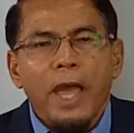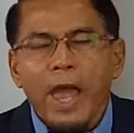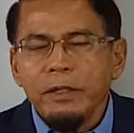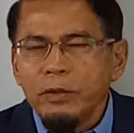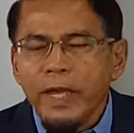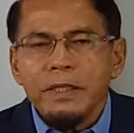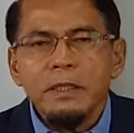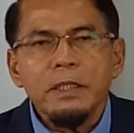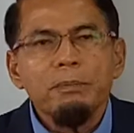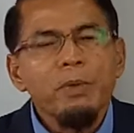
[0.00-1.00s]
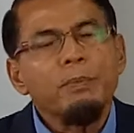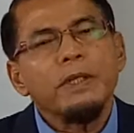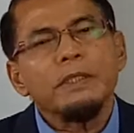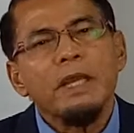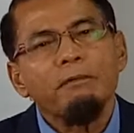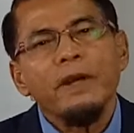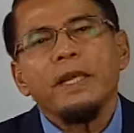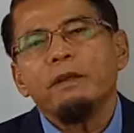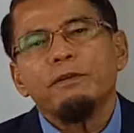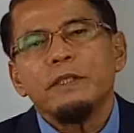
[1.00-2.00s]
And you can see people suffer
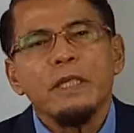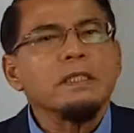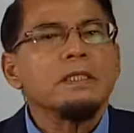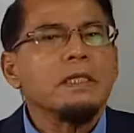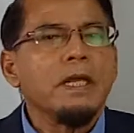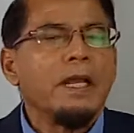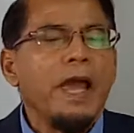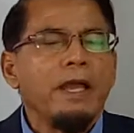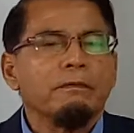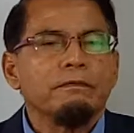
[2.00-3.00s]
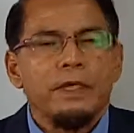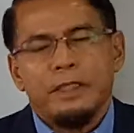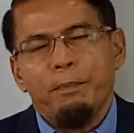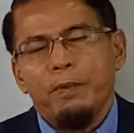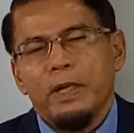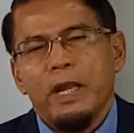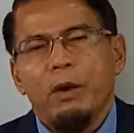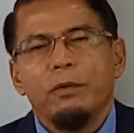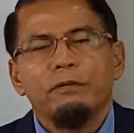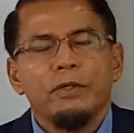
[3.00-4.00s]
at different stages in their life. For example,
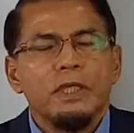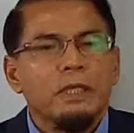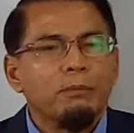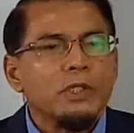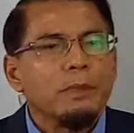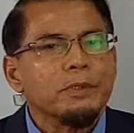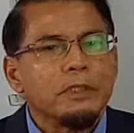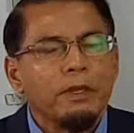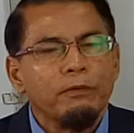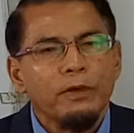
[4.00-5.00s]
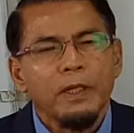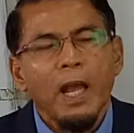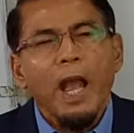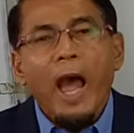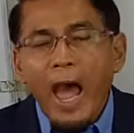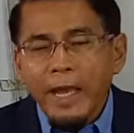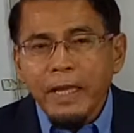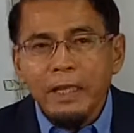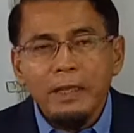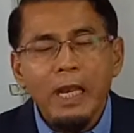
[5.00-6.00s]
now if you say the Muslims are suffering, I
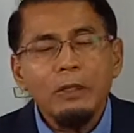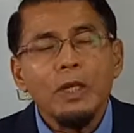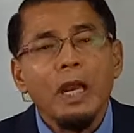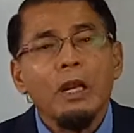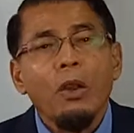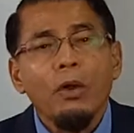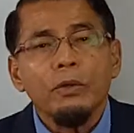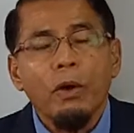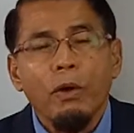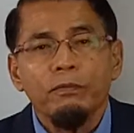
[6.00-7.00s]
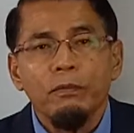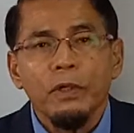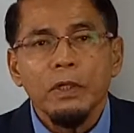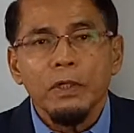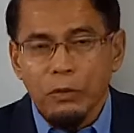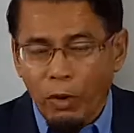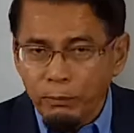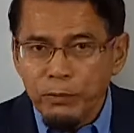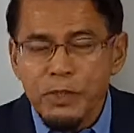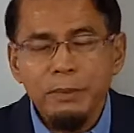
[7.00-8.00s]
can tell you that a lot of
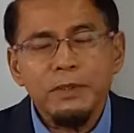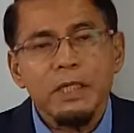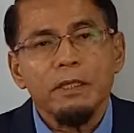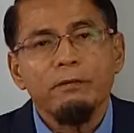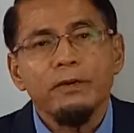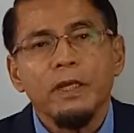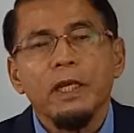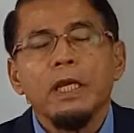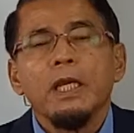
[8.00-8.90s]
non-Muslims are suffering.